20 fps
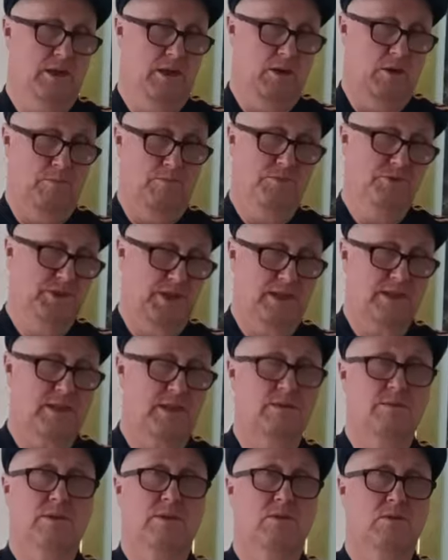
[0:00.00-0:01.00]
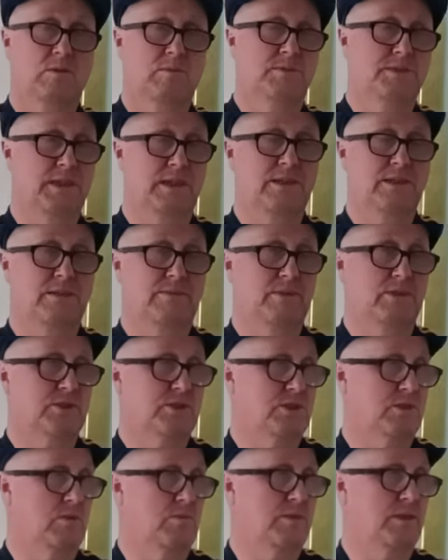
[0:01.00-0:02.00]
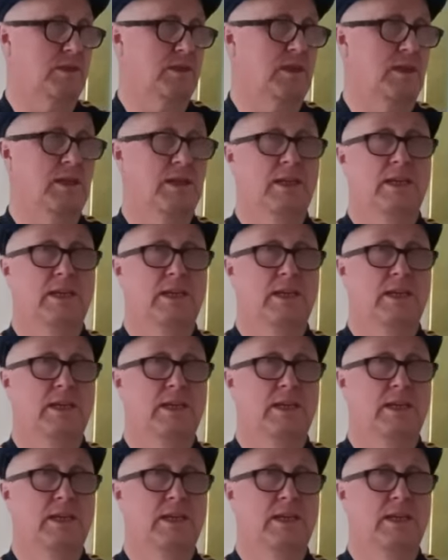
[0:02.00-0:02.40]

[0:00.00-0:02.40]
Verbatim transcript: object that comes out of its stomach.